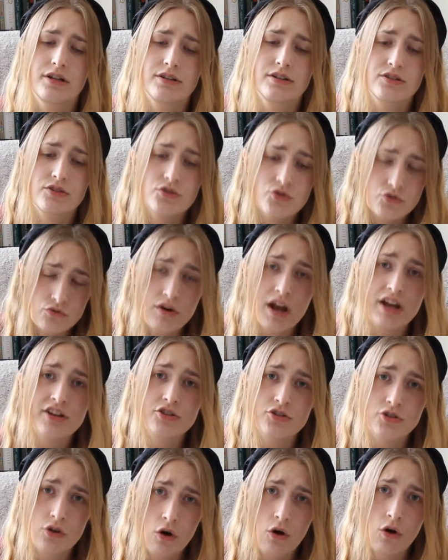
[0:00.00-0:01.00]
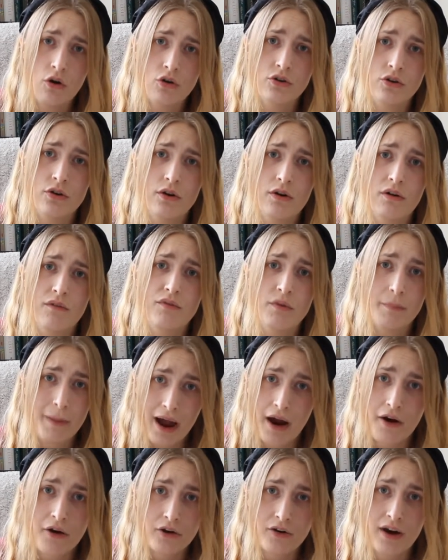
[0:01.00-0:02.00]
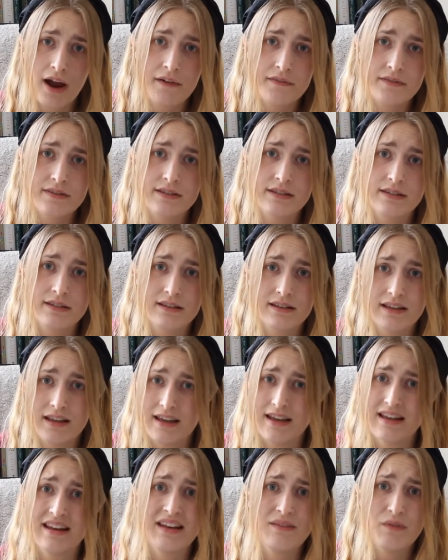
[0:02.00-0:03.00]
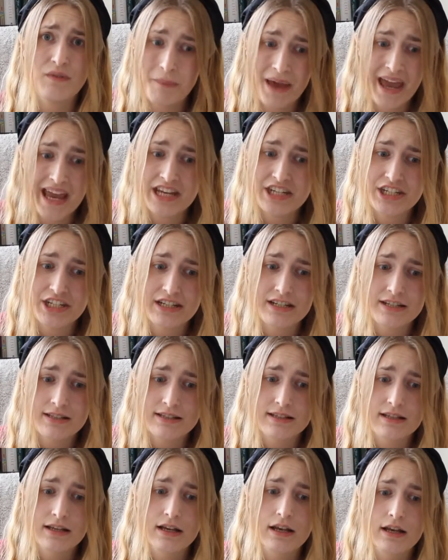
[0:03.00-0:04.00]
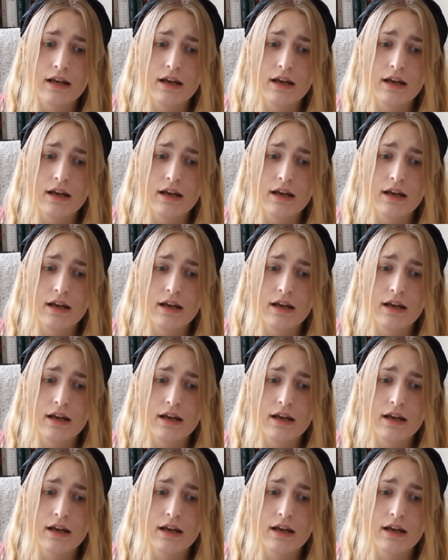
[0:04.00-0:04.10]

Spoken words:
stretched on for paragraphs and even pages.